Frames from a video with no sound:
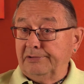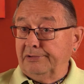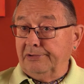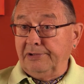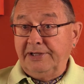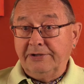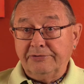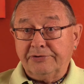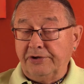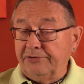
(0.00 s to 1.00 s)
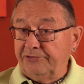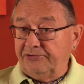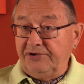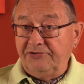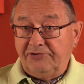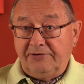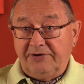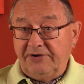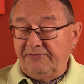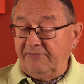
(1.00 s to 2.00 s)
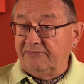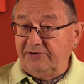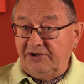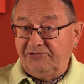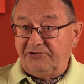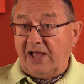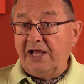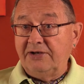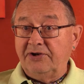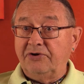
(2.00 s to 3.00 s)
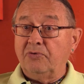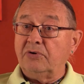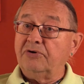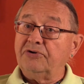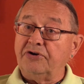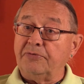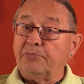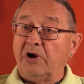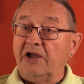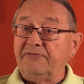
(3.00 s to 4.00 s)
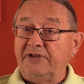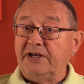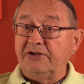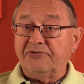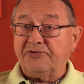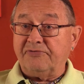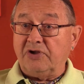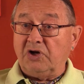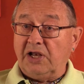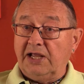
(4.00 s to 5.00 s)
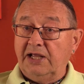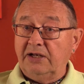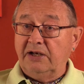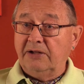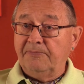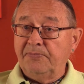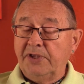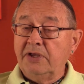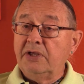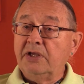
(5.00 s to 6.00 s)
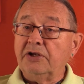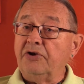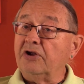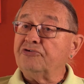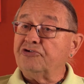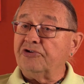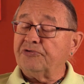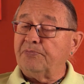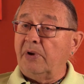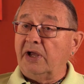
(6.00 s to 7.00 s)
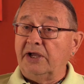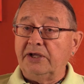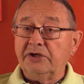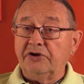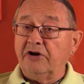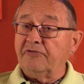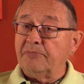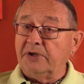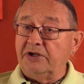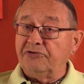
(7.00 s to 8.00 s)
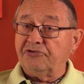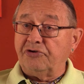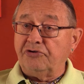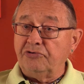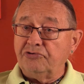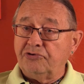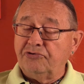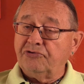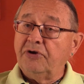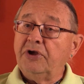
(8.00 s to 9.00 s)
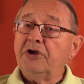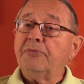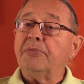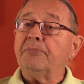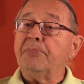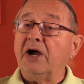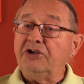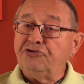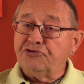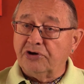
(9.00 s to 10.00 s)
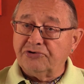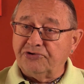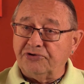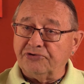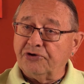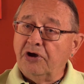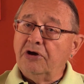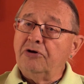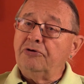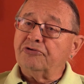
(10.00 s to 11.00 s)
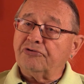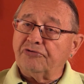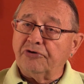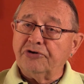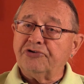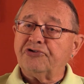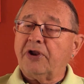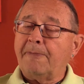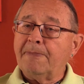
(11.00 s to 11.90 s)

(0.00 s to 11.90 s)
legal codices that are designed in order to deprive Indians of their land, not just by government institutions, but by churches whose first